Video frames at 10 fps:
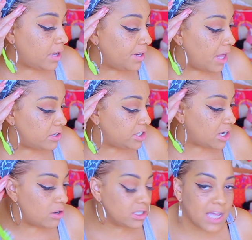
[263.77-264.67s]
another
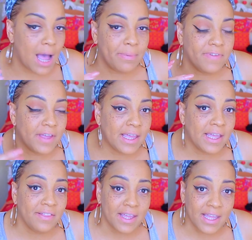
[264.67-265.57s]
gel on top of it
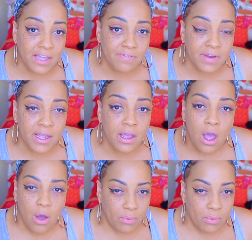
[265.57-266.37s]
in the evening